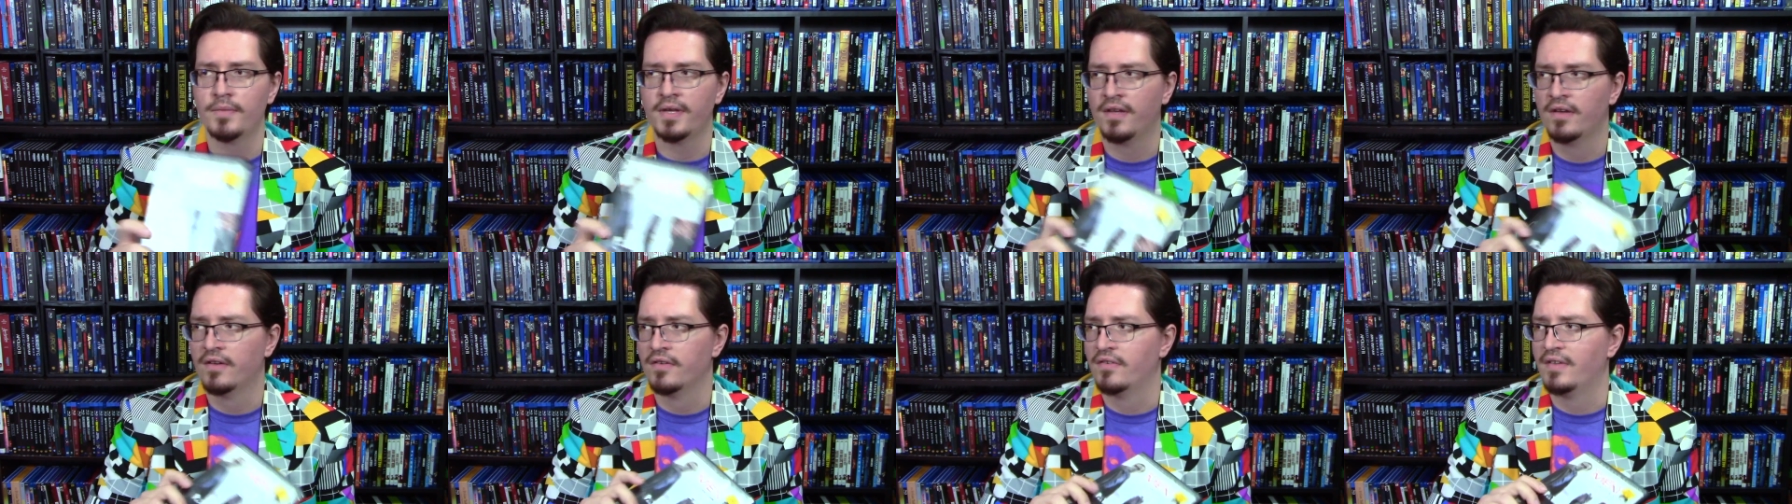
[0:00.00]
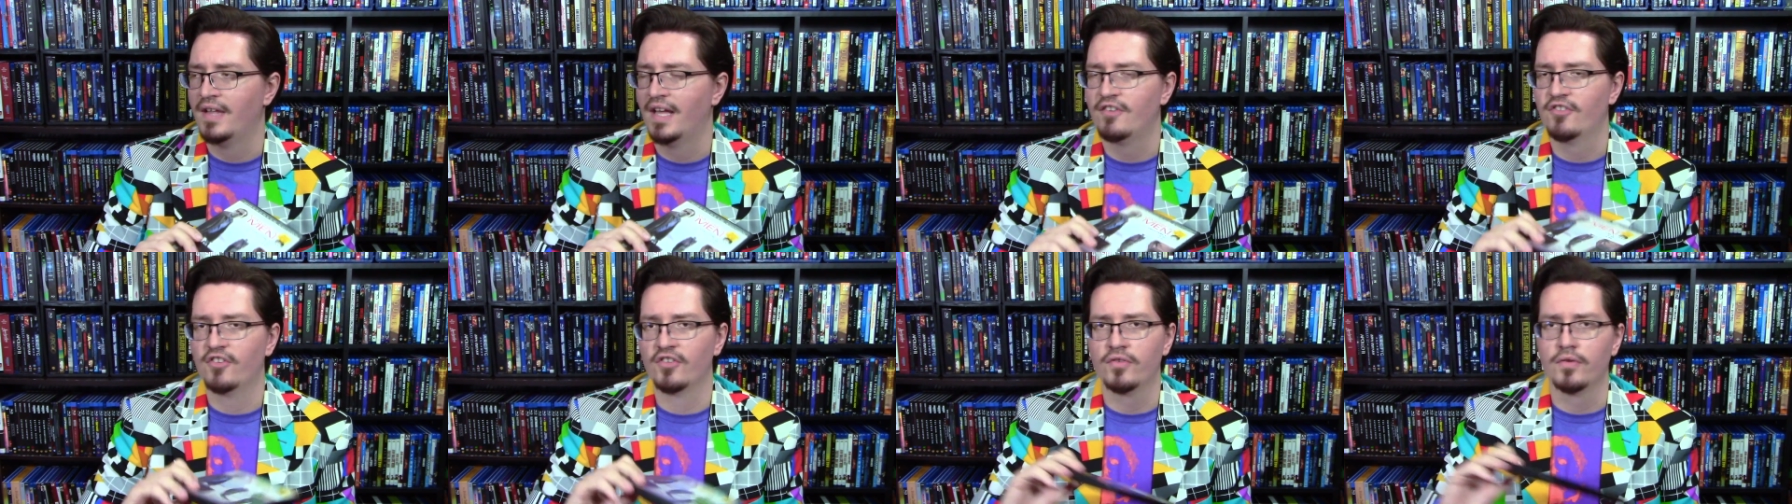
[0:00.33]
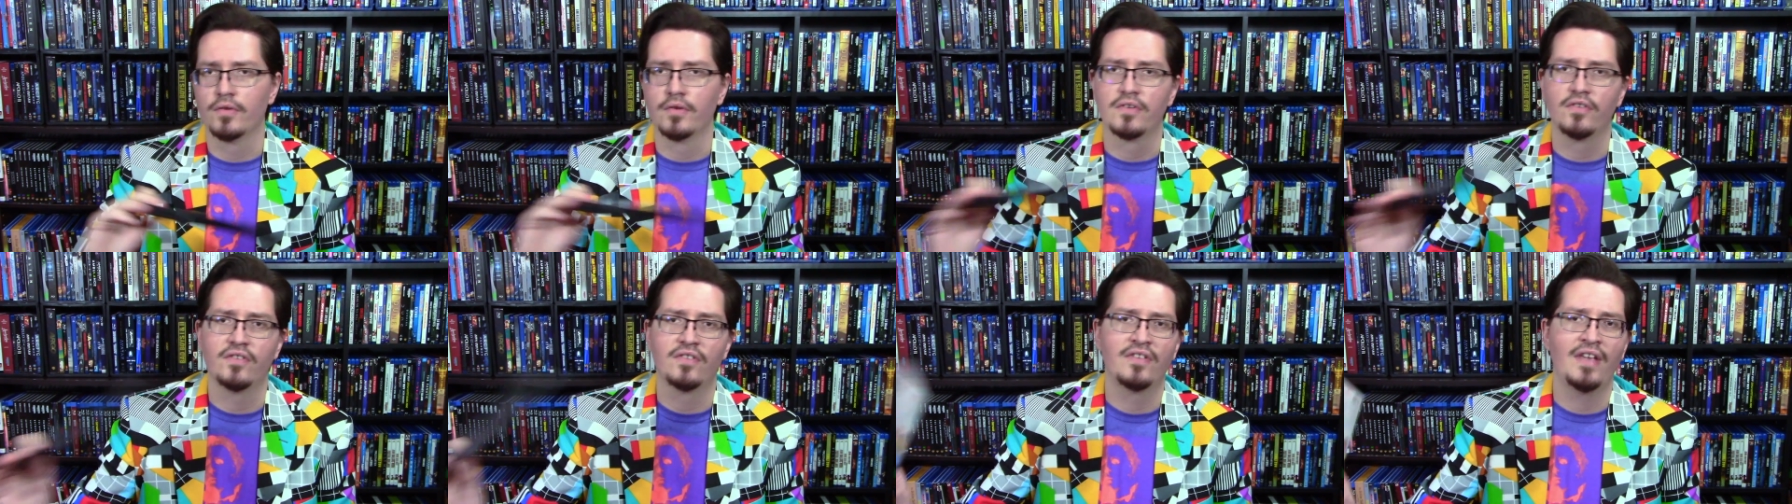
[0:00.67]
because that just
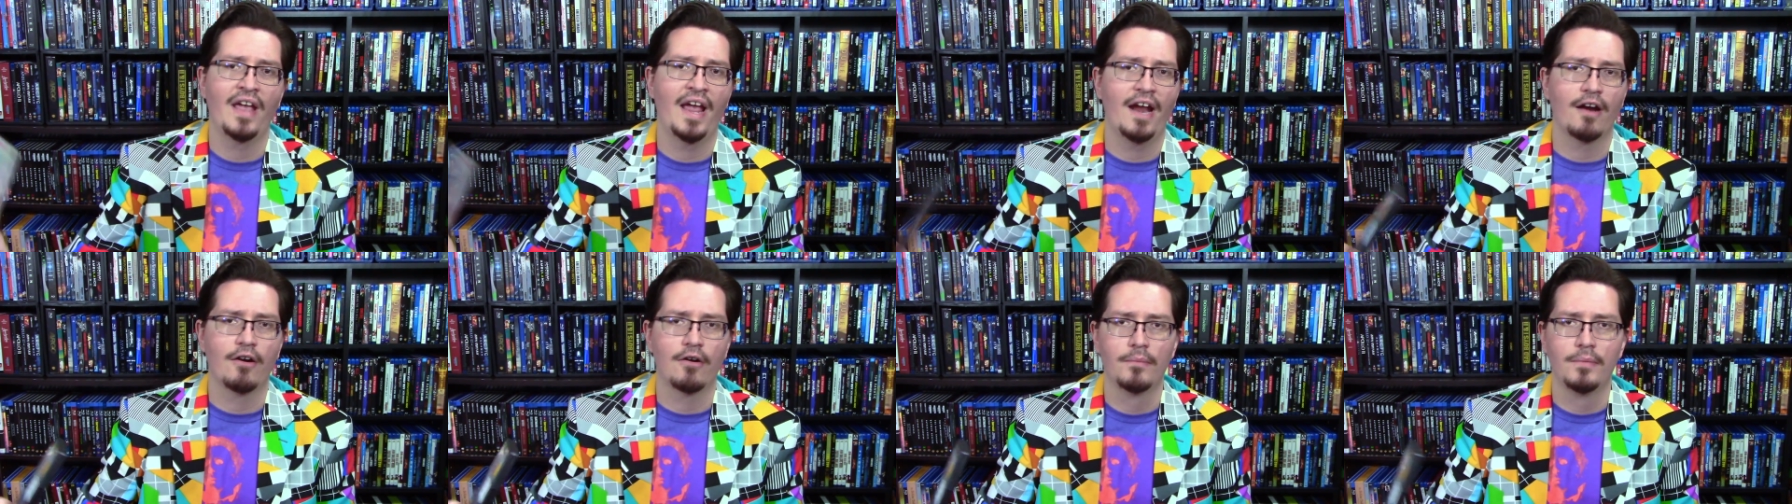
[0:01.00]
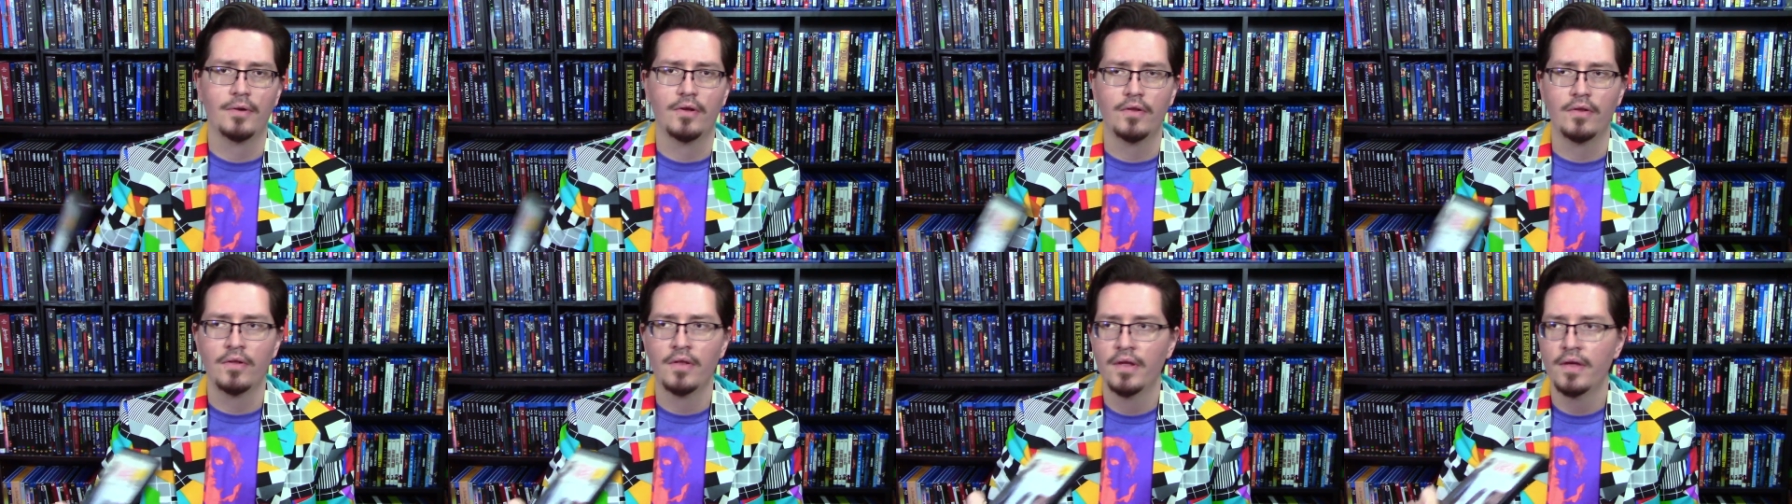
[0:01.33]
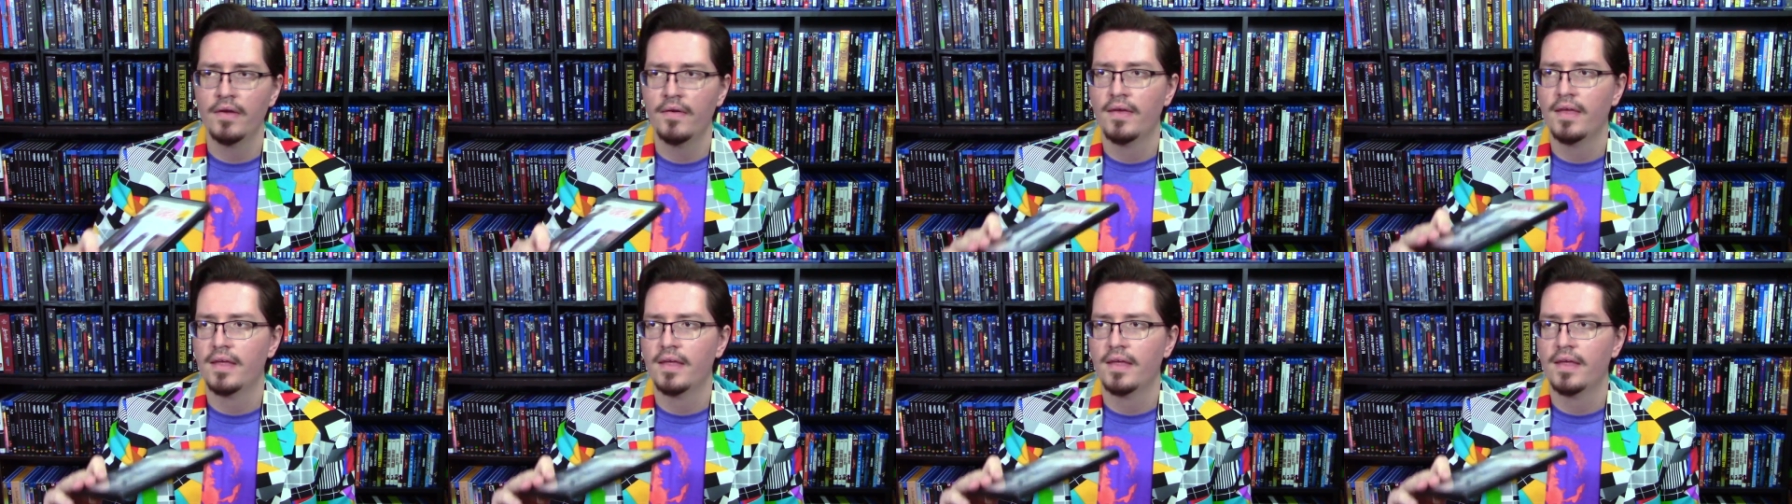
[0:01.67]
looks terrible